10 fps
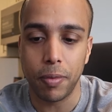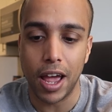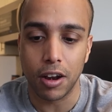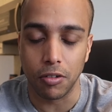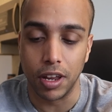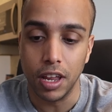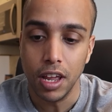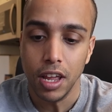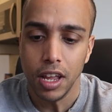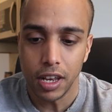battery.
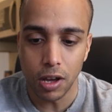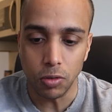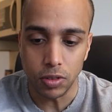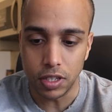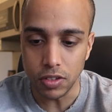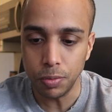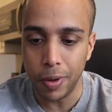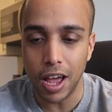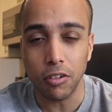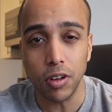Now this
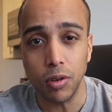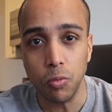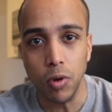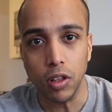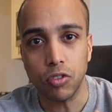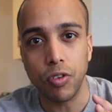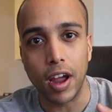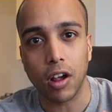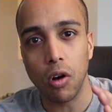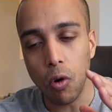battery will
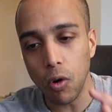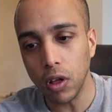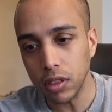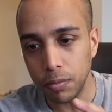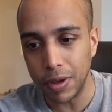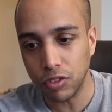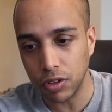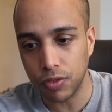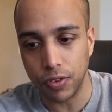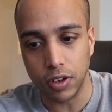track all the
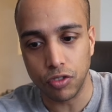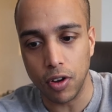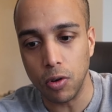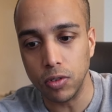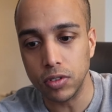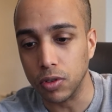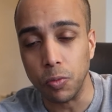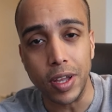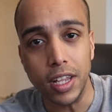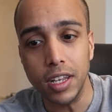metrics for the drone, the
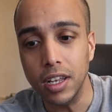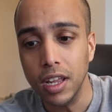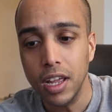wind.